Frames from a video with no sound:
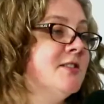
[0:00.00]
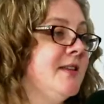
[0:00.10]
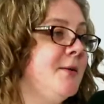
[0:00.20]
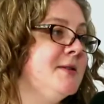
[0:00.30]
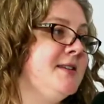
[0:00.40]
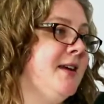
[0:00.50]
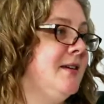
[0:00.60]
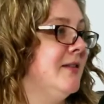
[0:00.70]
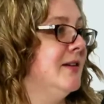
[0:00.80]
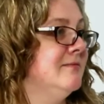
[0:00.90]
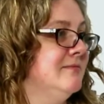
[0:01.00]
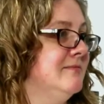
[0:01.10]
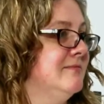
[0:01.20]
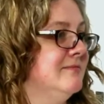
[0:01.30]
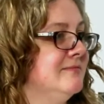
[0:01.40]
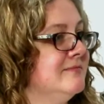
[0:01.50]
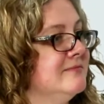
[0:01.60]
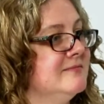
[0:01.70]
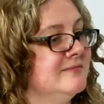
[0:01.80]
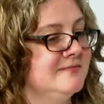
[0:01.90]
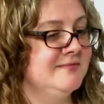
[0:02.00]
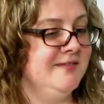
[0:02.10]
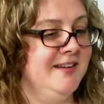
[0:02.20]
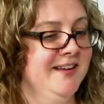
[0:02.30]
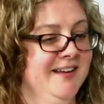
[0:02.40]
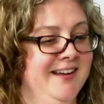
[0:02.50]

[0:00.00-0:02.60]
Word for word: at lunch, and that was the end That's of it. What these potlucks